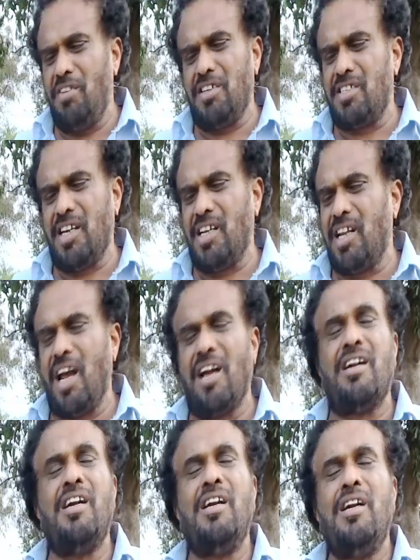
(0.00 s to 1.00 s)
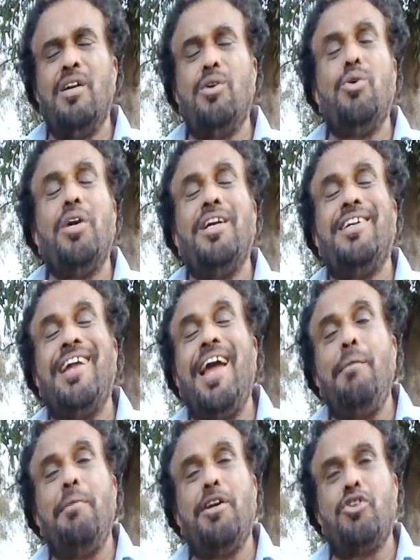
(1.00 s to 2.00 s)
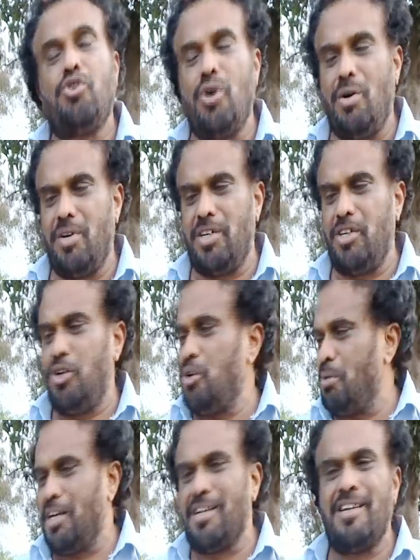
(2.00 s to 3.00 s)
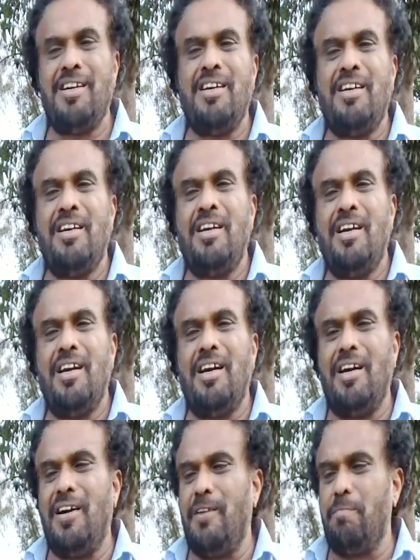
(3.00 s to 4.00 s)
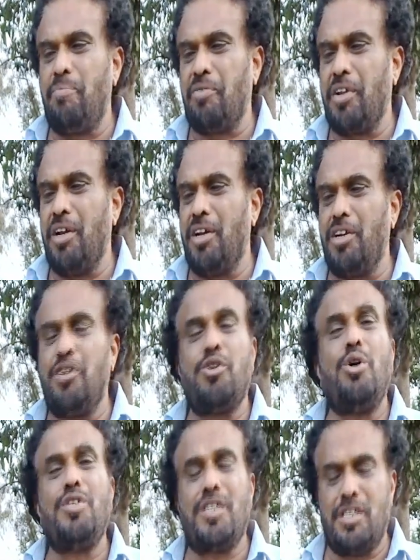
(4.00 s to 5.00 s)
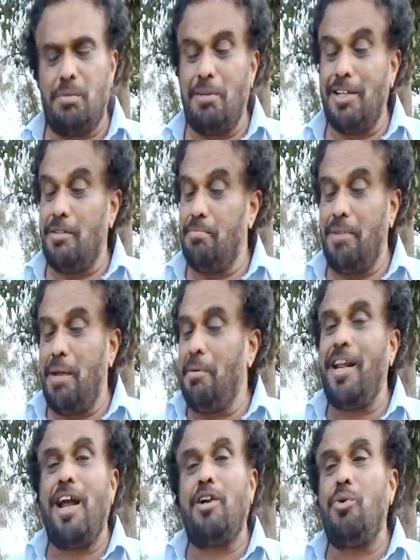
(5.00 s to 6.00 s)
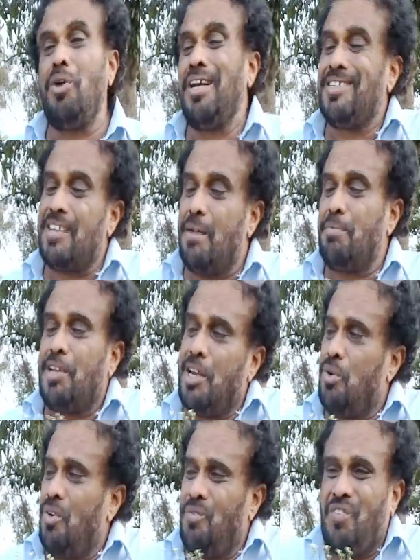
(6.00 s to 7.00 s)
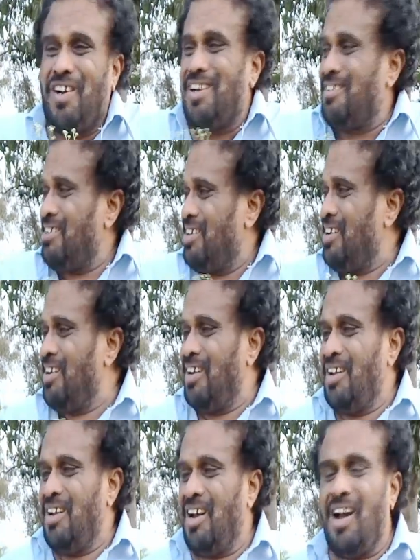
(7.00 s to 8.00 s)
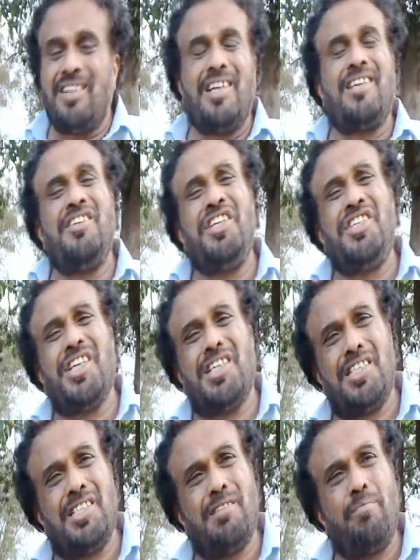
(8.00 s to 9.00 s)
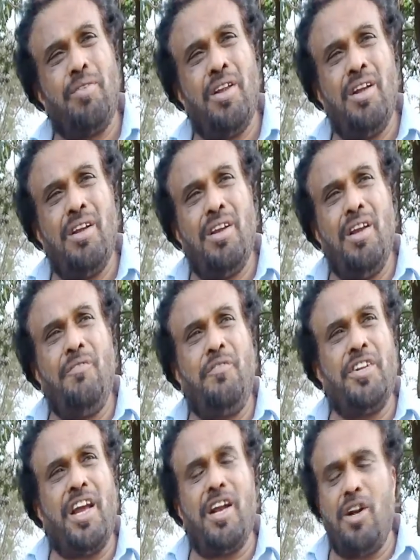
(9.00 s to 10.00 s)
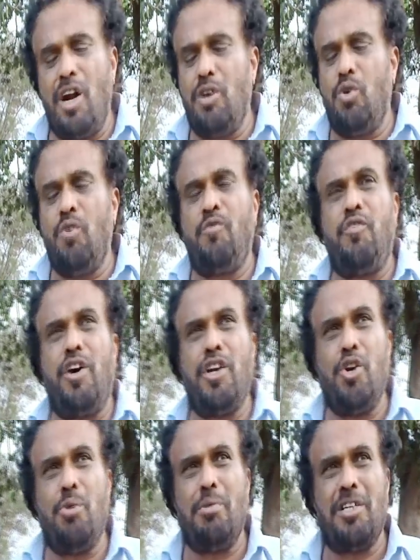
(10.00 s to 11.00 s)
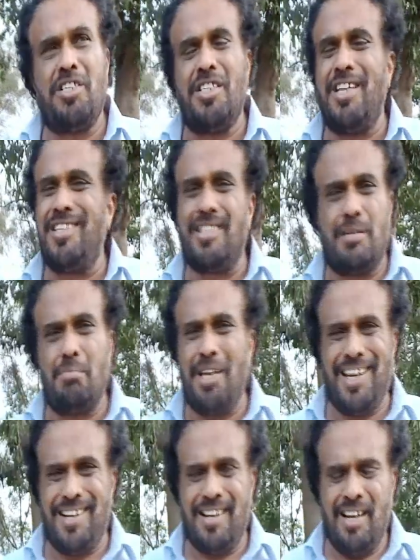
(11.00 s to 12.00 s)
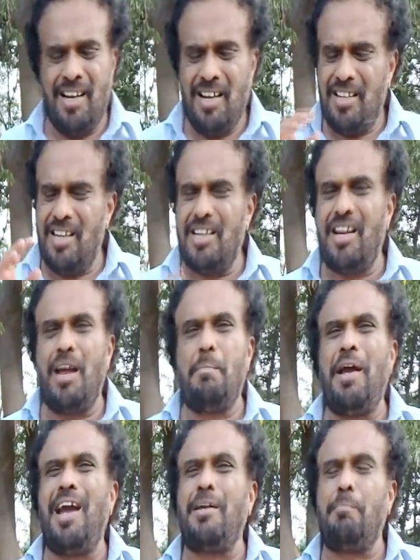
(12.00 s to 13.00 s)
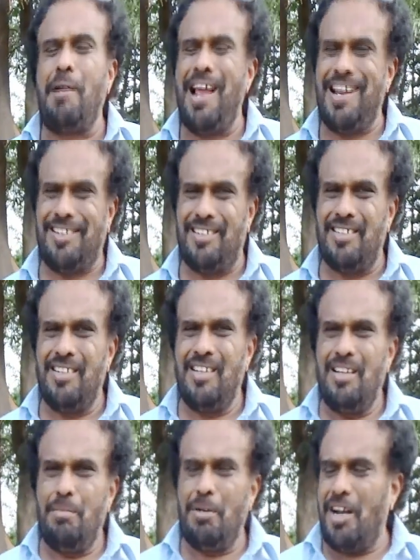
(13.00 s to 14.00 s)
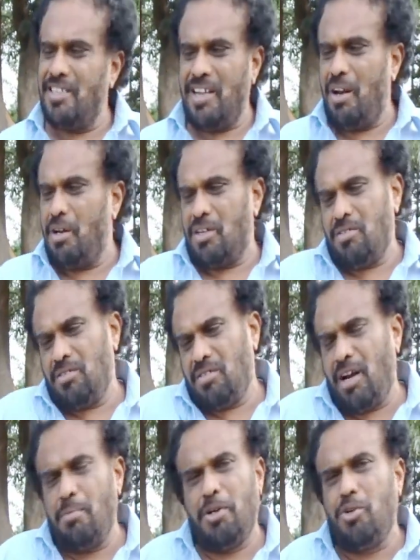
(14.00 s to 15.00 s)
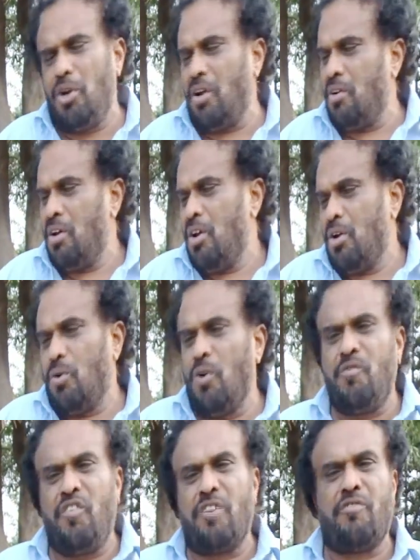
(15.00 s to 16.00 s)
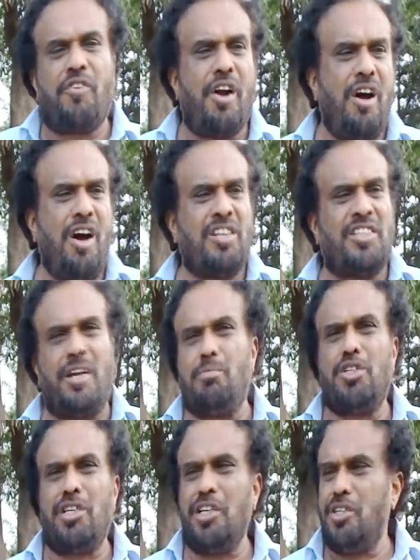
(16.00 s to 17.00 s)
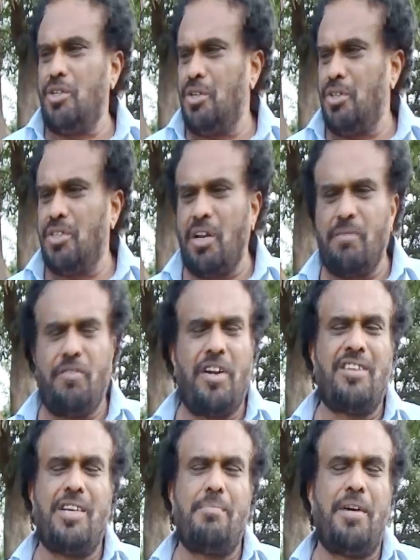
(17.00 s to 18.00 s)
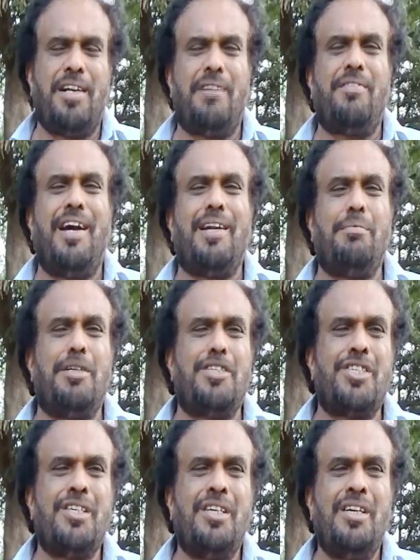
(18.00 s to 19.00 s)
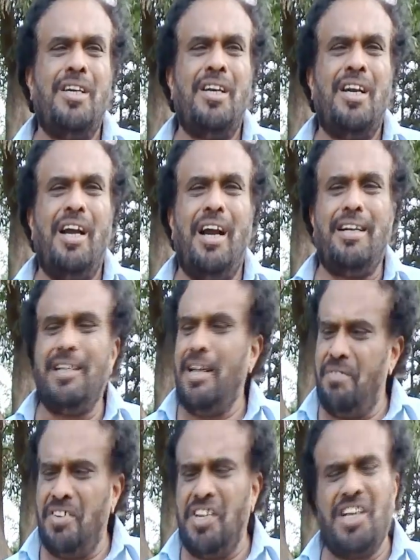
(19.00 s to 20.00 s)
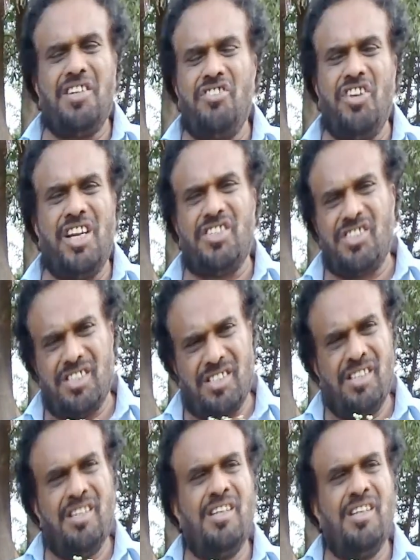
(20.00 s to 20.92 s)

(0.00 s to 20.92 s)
we see they are doing damage to our human um, uh, resources, but maybe they are doing something good for other creatures. If they are not good for humans, it doesn't mean that they are bad plants, because they'll they'll be doing good for frogs or mosquitoes or for some kind of animals, and everything in creation.